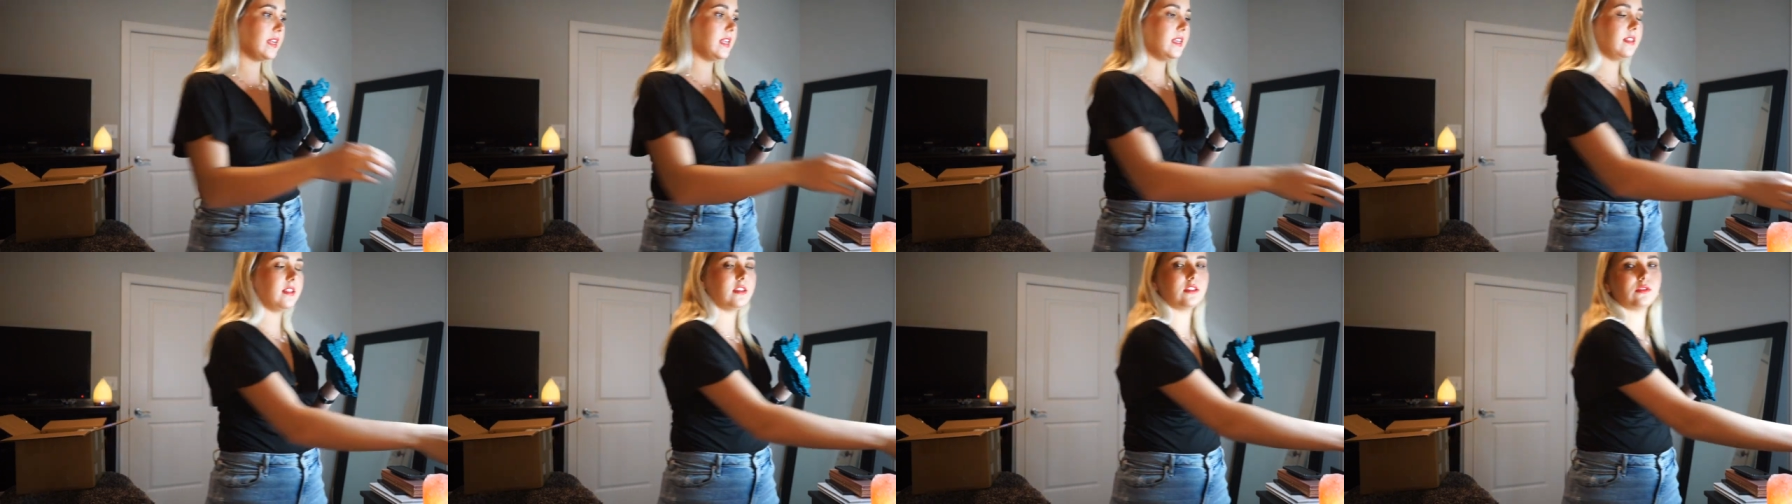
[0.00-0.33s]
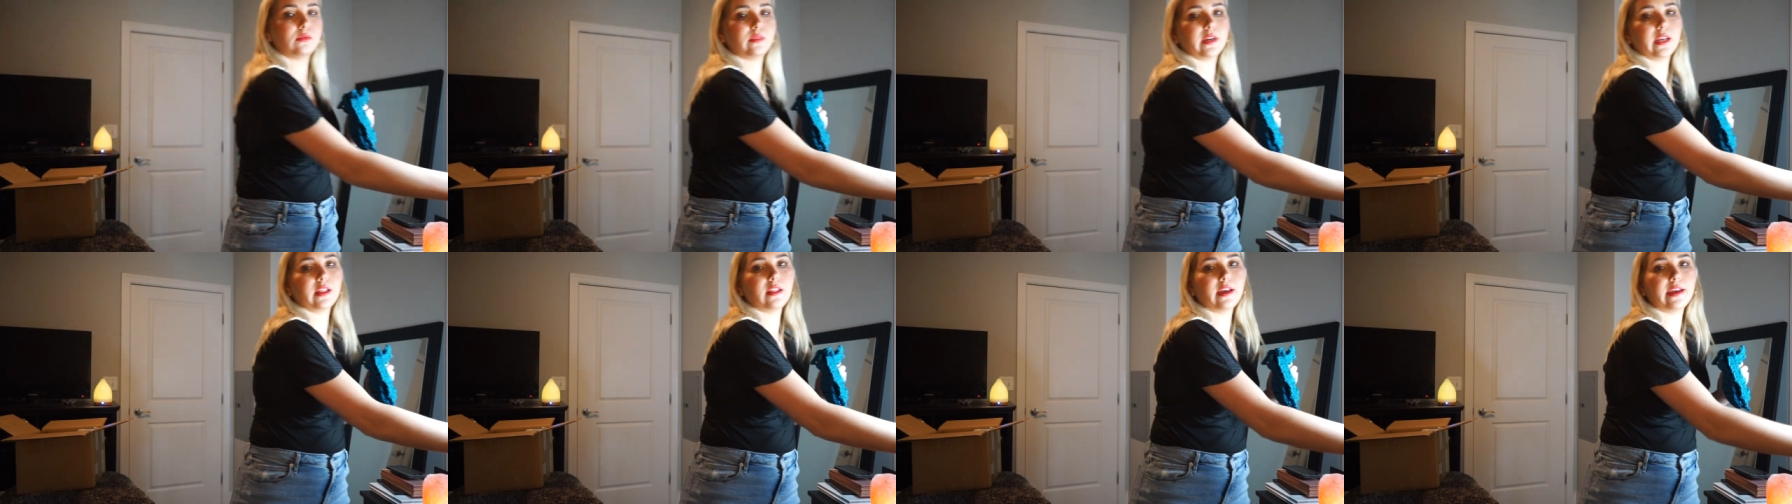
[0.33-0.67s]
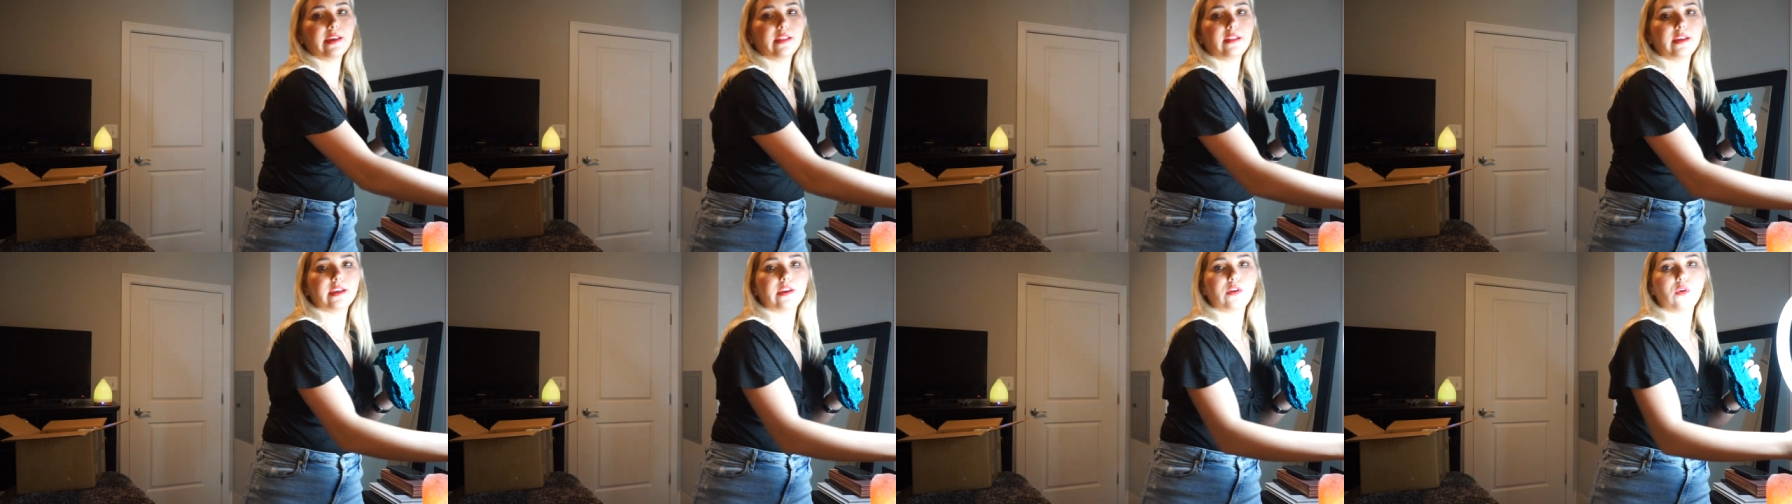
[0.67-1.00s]
need this ring
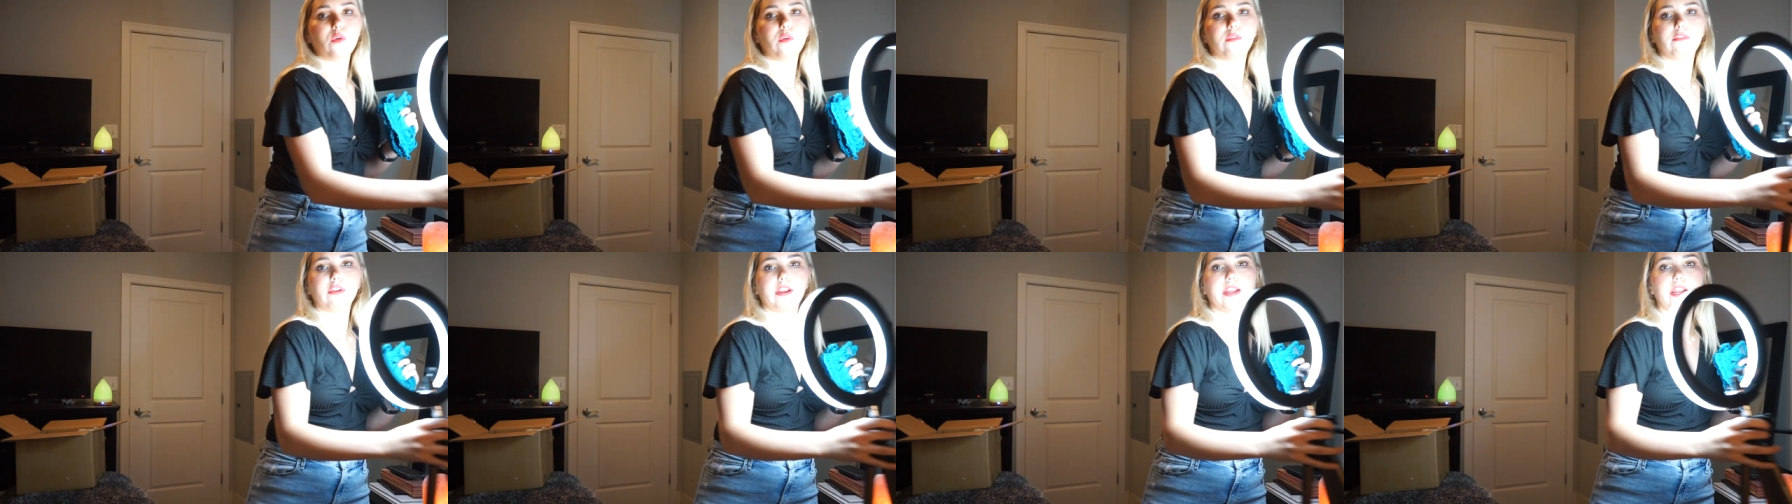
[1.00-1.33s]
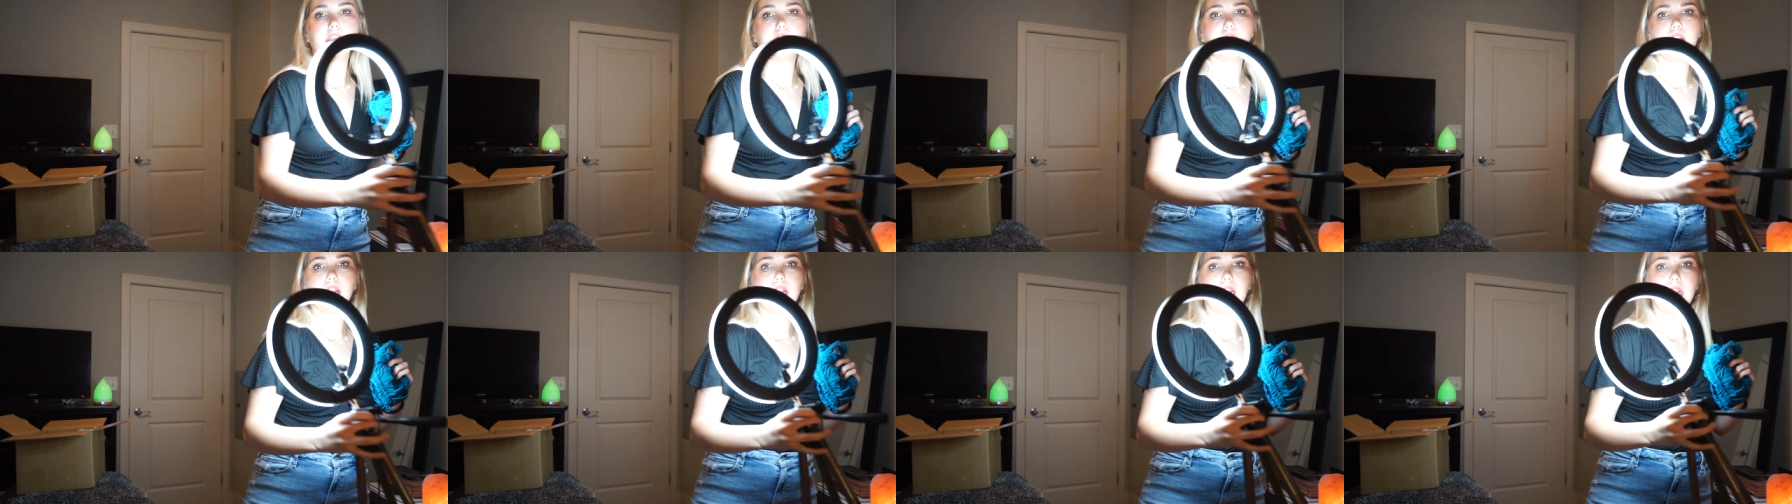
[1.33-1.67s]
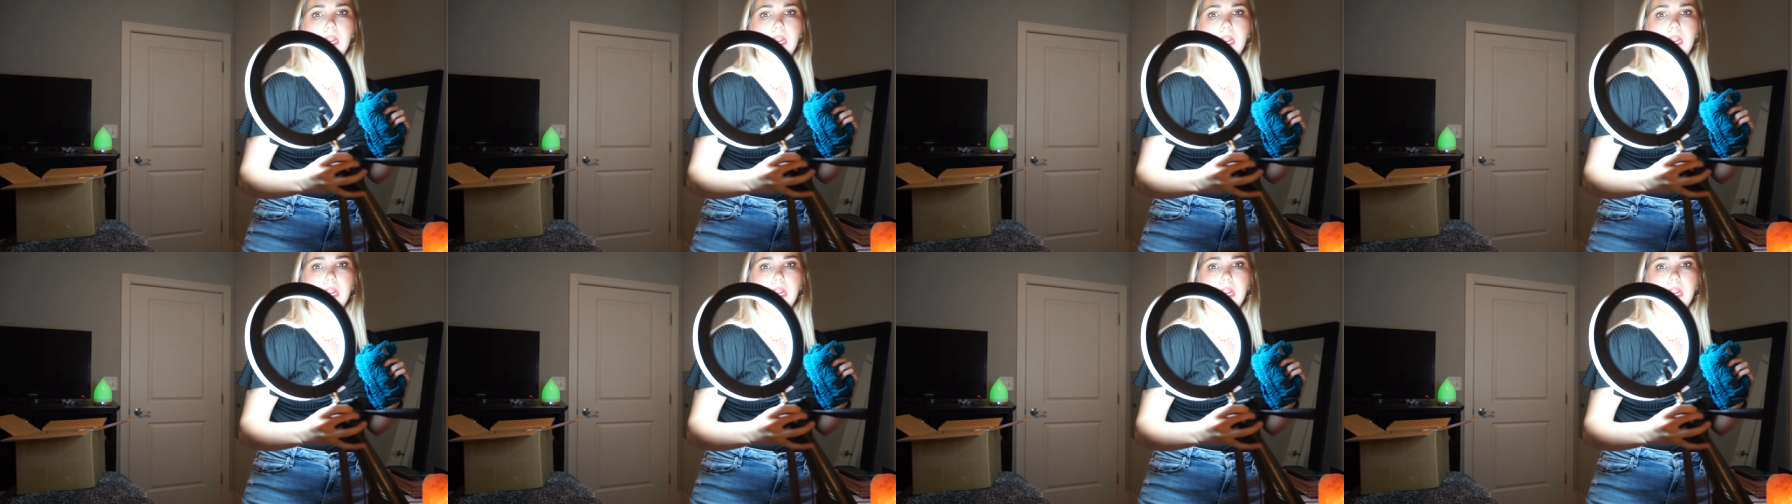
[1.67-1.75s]
light like over here.